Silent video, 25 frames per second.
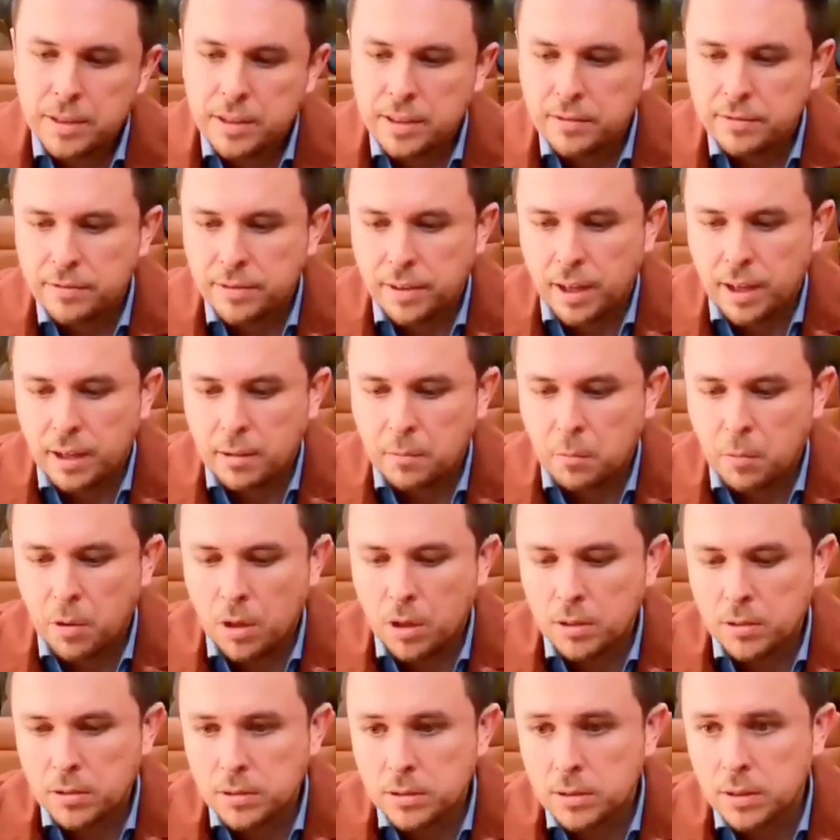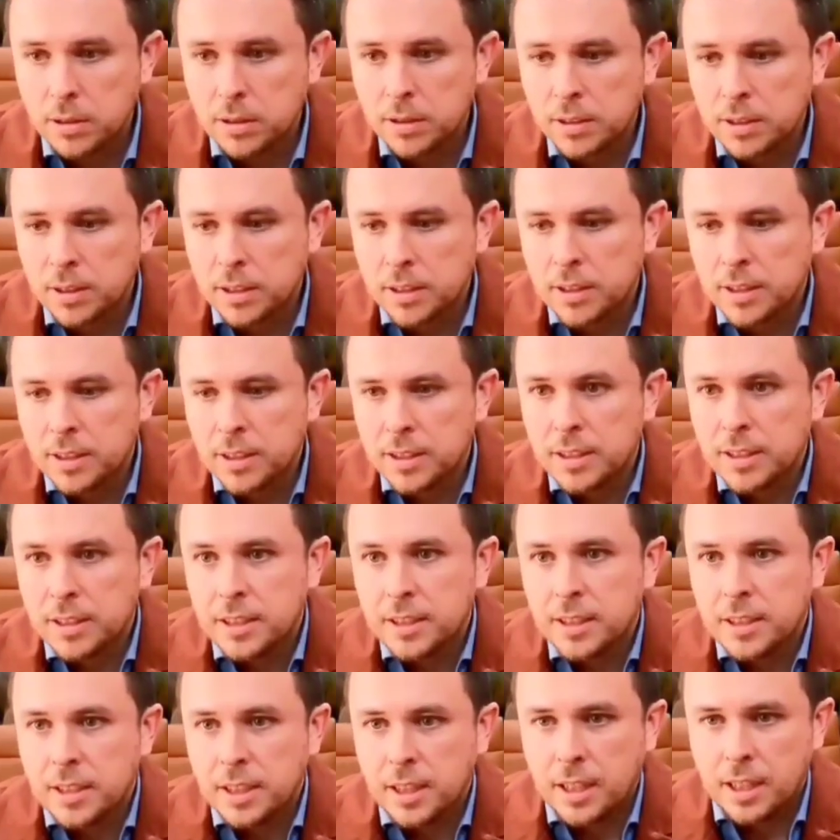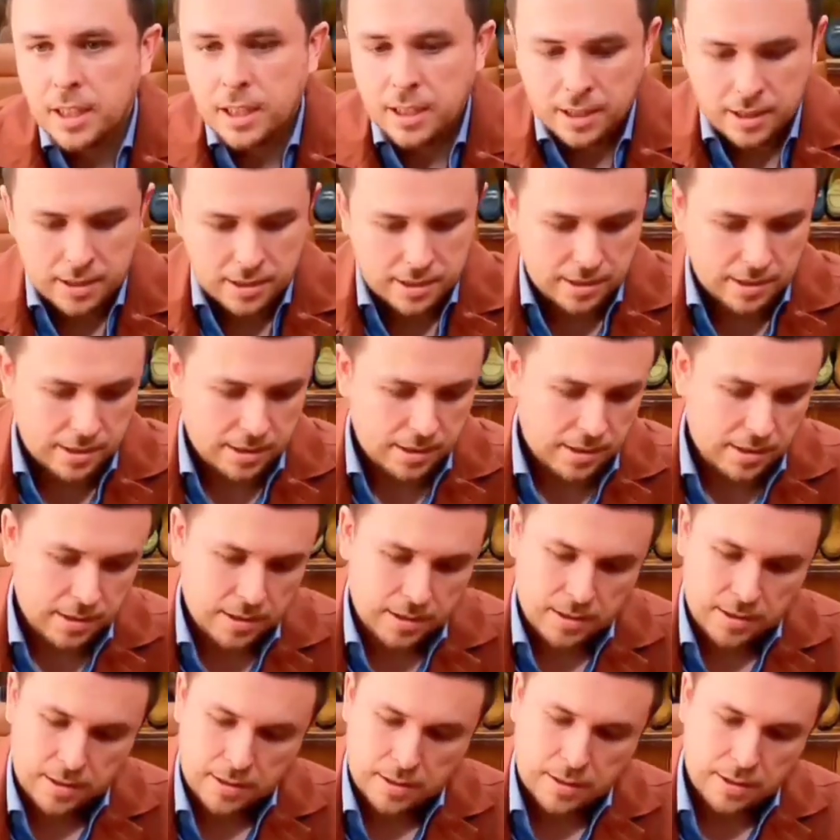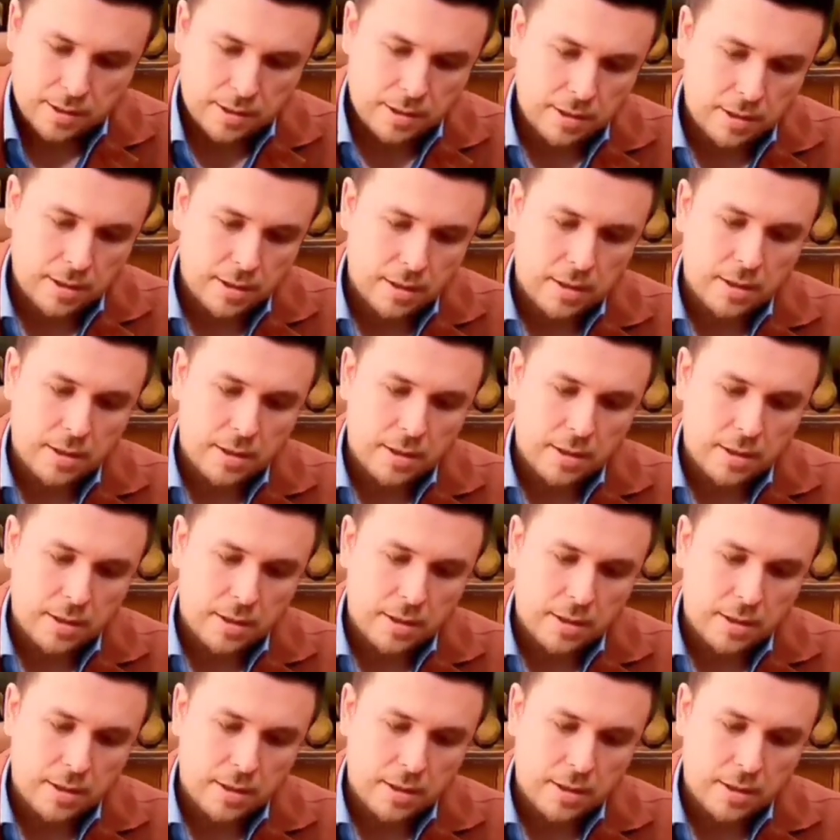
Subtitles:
if I was. And